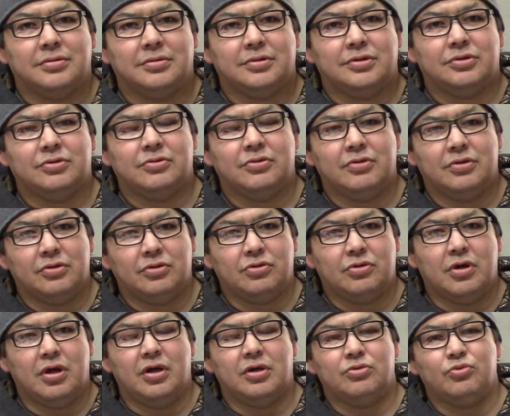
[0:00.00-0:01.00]
So
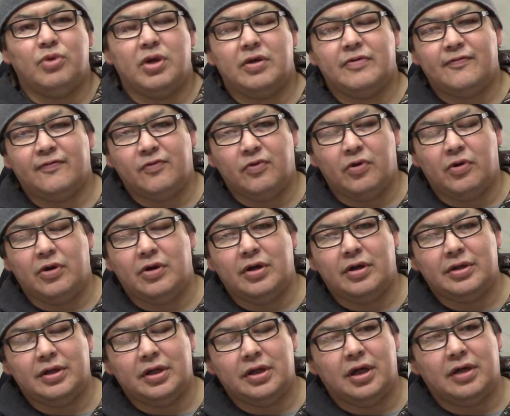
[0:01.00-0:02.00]
they're on week 4,
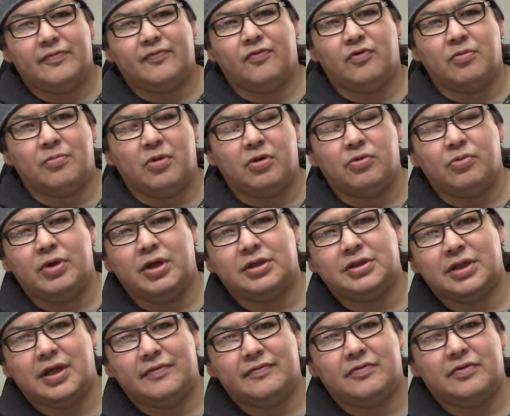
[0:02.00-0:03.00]
and they got 4 more
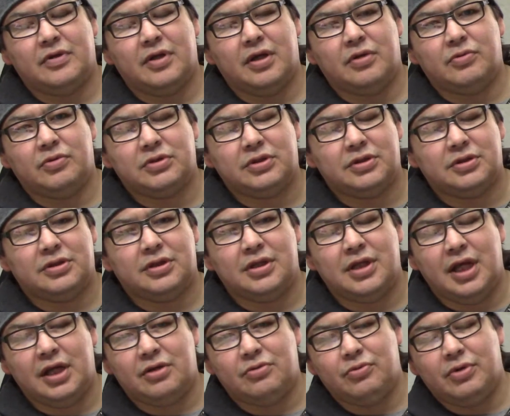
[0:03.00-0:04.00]
weeks after that, which is an
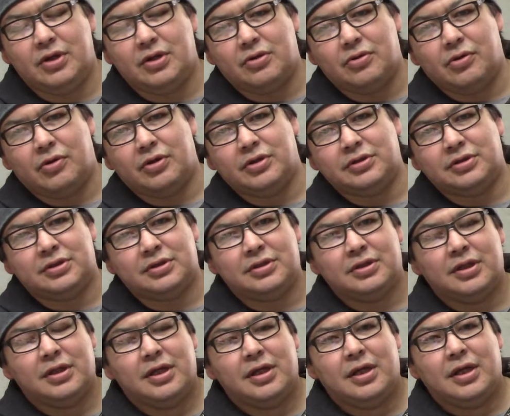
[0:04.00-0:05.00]
8-week course.
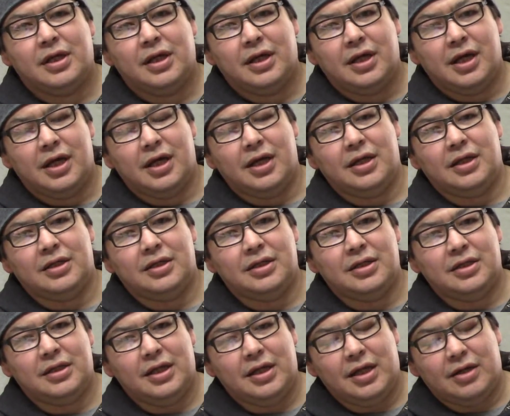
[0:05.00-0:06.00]

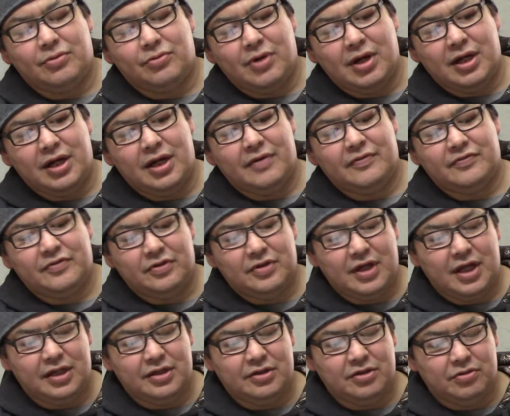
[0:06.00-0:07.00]
And right after
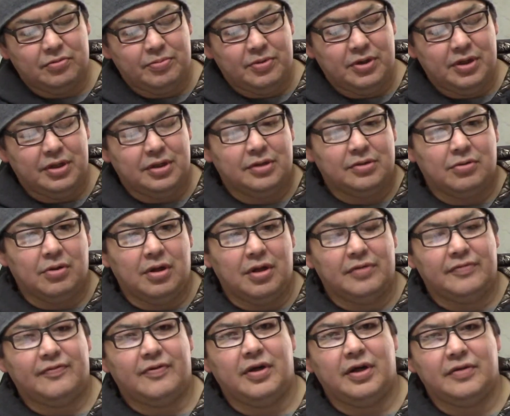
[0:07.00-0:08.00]
that, they'll be
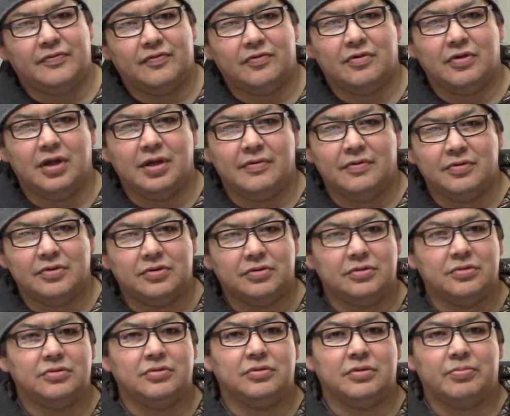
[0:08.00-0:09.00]
qualified for a level
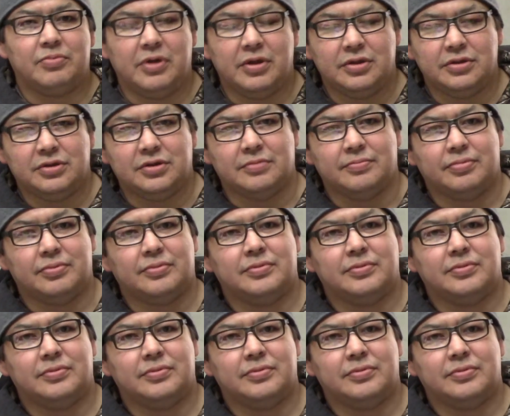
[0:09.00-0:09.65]
2 apprenticeship.